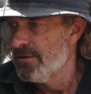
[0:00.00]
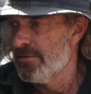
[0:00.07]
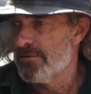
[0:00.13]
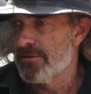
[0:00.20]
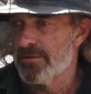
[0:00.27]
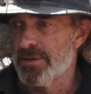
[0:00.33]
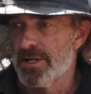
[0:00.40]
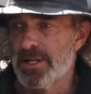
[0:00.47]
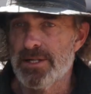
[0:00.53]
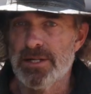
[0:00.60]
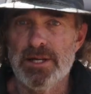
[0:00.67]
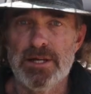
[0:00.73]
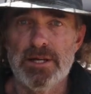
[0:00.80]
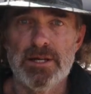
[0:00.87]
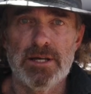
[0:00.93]
from a
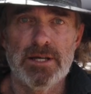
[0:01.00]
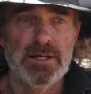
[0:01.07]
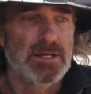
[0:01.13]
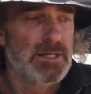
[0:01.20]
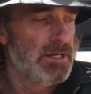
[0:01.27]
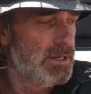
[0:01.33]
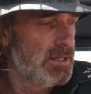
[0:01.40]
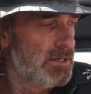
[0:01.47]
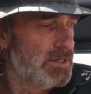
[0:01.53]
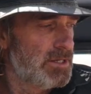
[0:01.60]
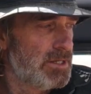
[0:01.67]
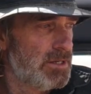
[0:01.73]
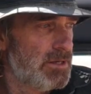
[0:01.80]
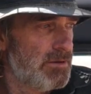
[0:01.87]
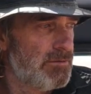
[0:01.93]

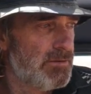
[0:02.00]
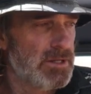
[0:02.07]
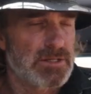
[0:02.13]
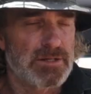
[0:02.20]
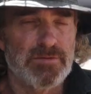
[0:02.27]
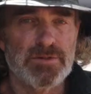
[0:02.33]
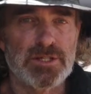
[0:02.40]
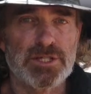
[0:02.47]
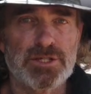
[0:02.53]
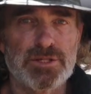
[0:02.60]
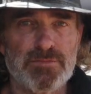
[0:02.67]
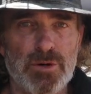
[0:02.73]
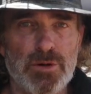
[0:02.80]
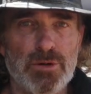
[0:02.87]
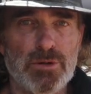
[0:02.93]
relatively
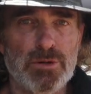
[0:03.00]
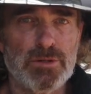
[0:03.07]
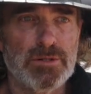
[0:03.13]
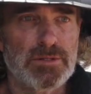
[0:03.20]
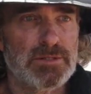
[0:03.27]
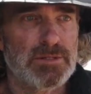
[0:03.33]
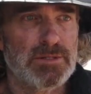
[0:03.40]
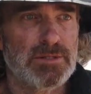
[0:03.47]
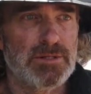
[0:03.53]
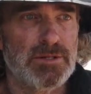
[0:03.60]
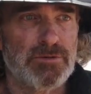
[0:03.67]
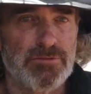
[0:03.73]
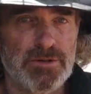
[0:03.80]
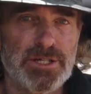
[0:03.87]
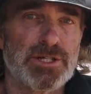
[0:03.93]
small
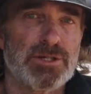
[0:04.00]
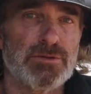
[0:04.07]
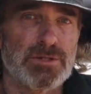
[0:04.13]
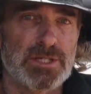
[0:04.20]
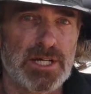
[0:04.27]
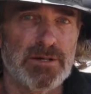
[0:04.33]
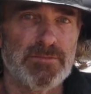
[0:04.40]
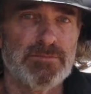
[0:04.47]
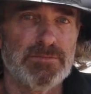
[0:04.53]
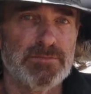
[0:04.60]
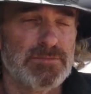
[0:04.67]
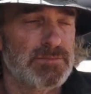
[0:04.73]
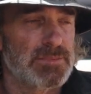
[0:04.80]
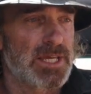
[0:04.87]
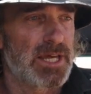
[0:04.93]
original tub,
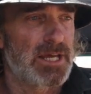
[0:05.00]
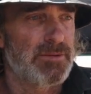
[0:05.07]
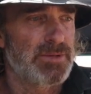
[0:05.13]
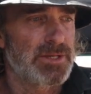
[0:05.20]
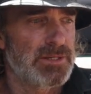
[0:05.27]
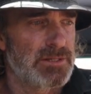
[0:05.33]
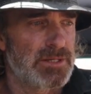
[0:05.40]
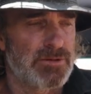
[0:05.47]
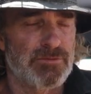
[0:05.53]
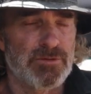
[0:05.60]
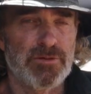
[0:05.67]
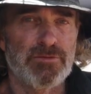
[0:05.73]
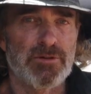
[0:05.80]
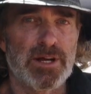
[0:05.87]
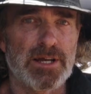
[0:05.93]
canopy and
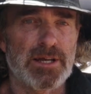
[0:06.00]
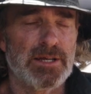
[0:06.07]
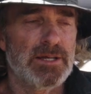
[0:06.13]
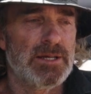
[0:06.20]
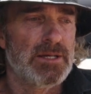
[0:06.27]
roof rack,